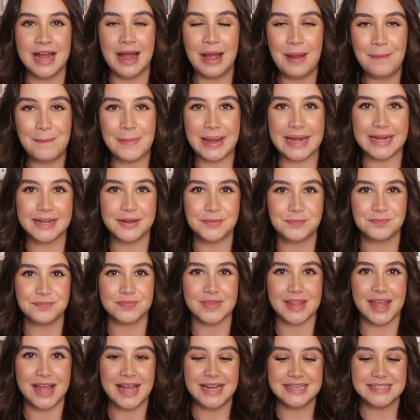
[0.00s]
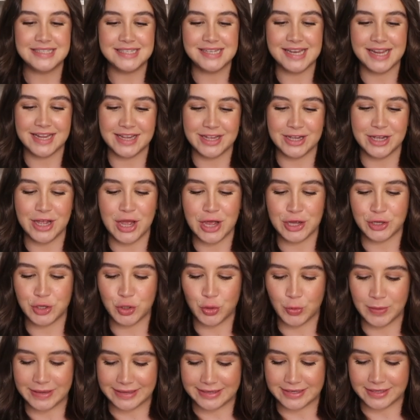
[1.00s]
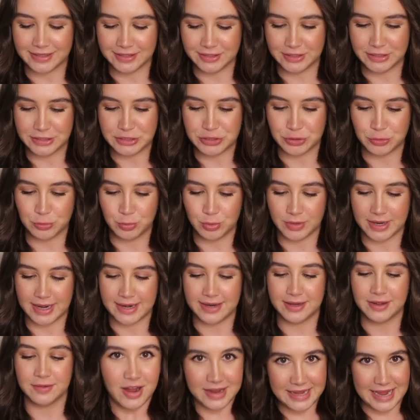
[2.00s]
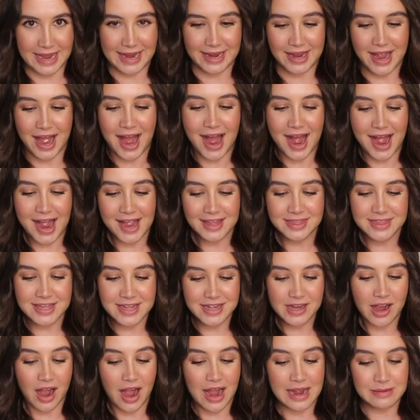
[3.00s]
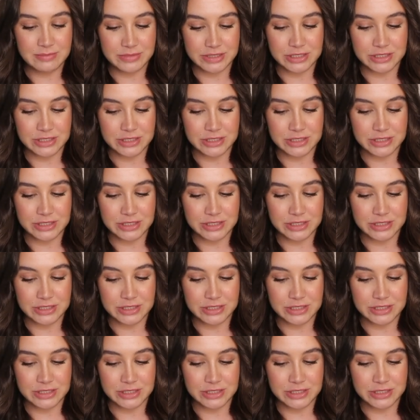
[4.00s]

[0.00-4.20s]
I'm back. Had to take a quick little break. Okay, I think I'm